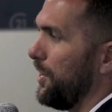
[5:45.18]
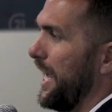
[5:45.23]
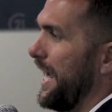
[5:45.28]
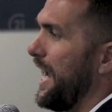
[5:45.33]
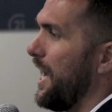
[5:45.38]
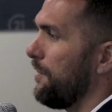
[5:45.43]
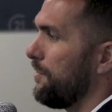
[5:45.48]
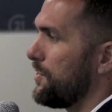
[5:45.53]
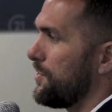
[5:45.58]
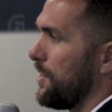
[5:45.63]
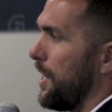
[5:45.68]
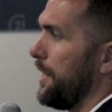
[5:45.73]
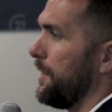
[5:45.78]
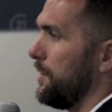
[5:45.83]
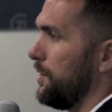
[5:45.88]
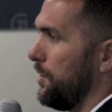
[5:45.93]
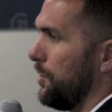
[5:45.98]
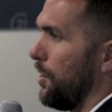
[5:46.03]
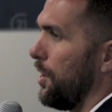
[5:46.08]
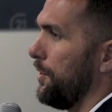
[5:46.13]
They have a sign
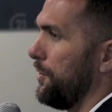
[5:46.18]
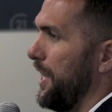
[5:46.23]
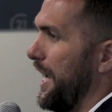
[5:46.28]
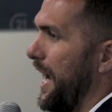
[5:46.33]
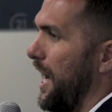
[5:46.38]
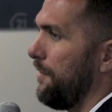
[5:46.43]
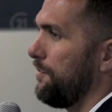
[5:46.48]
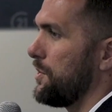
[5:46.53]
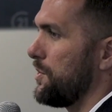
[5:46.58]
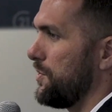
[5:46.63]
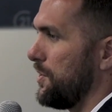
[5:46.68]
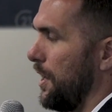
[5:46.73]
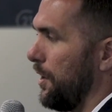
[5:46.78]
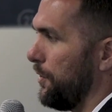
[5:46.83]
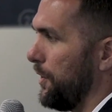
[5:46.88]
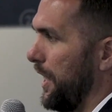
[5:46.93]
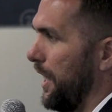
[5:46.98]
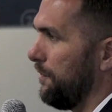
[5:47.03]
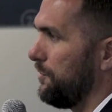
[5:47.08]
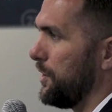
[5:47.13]
in the yard. They have to
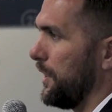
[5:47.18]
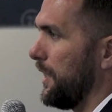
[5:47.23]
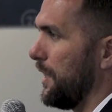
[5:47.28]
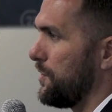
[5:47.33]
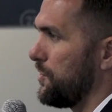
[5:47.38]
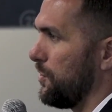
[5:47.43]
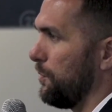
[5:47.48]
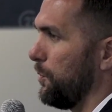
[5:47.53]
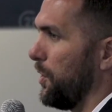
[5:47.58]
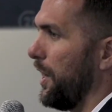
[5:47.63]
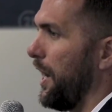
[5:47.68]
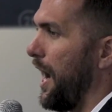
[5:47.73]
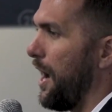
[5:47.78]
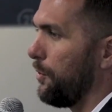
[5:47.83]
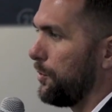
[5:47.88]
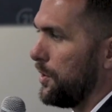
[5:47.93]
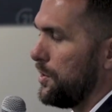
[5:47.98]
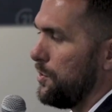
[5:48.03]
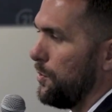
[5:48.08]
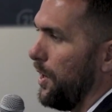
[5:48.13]
sell. They have to get somewhere.
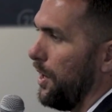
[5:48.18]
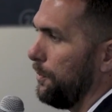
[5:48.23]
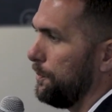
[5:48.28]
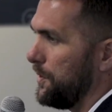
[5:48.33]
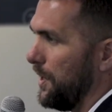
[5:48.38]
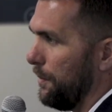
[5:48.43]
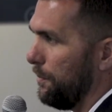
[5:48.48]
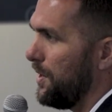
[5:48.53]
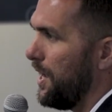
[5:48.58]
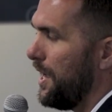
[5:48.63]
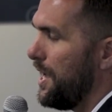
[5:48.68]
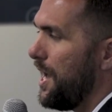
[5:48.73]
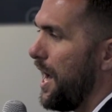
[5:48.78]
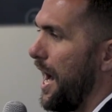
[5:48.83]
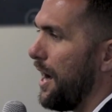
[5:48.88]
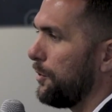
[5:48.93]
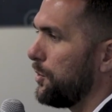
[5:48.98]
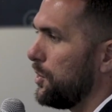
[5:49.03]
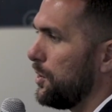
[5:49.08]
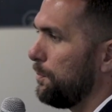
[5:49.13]
How can you help them?
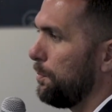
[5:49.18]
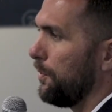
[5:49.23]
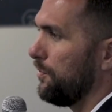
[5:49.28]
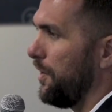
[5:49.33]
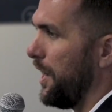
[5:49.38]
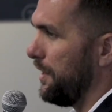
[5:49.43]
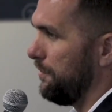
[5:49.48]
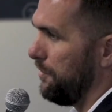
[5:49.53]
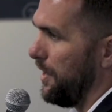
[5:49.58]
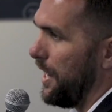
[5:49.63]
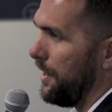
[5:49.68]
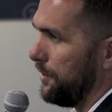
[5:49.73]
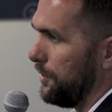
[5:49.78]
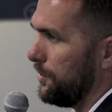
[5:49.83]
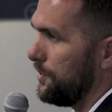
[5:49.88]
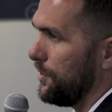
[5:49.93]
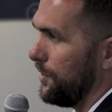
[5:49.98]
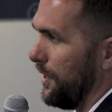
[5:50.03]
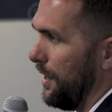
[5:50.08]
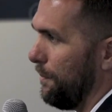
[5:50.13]
How can you provide
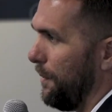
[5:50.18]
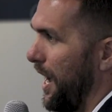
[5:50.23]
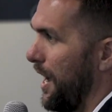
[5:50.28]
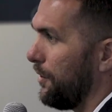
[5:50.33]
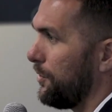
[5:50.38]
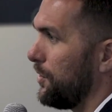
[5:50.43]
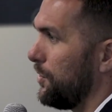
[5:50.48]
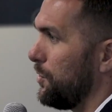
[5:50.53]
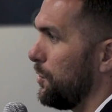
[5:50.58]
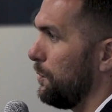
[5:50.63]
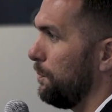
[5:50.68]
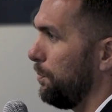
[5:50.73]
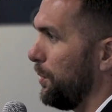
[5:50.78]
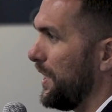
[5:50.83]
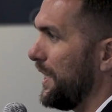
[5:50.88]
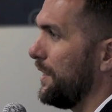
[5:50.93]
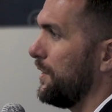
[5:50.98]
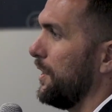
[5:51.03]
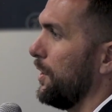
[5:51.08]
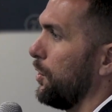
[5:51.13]
value to them? How can you
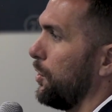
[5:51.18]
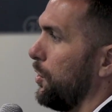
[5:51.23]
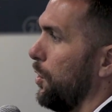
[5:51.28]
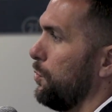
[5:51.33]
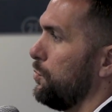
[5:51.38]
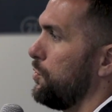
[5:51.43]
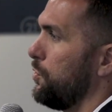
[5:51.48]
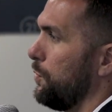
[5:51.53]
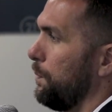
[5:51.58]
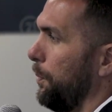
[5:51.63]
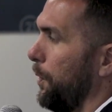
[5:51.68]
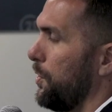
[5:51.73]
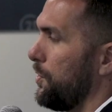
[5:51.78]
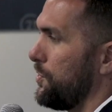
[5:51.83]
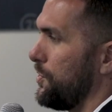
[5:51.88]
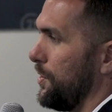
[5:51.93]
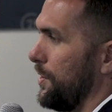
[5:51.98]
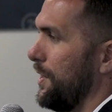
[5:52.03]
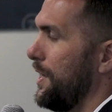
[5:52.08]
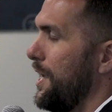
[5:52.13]
be their go-to
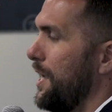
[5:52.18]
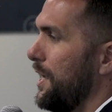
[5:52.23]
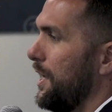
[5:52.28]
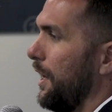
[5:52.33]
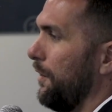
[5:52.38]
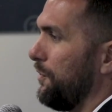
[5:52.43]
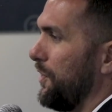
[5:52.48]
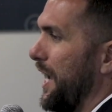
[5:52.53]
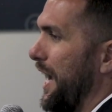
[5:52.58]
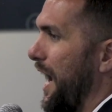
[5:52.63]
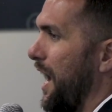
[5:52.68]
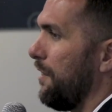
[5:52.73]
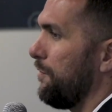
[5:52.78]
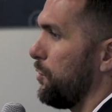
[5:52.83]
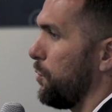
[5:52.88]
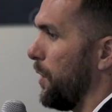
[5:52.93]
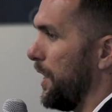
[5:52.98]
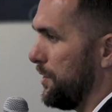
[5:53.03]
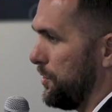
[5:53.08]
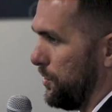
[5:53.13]
person if they
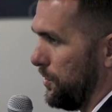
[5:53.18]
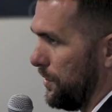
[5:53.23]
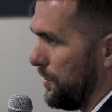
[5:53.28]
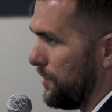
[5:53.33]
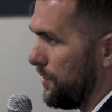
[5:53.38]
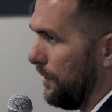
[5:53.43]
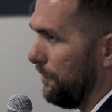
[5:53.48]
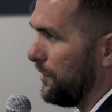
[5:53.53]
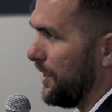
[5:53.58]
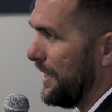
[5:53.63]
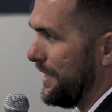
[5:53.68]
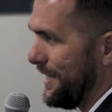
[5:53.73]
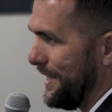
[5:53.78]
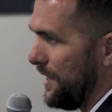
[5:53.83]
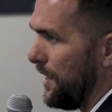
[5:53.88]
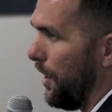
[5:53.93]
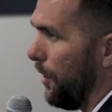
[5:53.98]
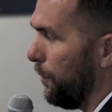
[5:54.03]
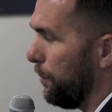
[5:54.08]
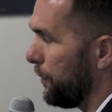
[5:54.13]
have questions, if they
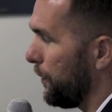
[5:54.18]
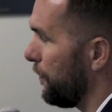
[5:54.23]
need help?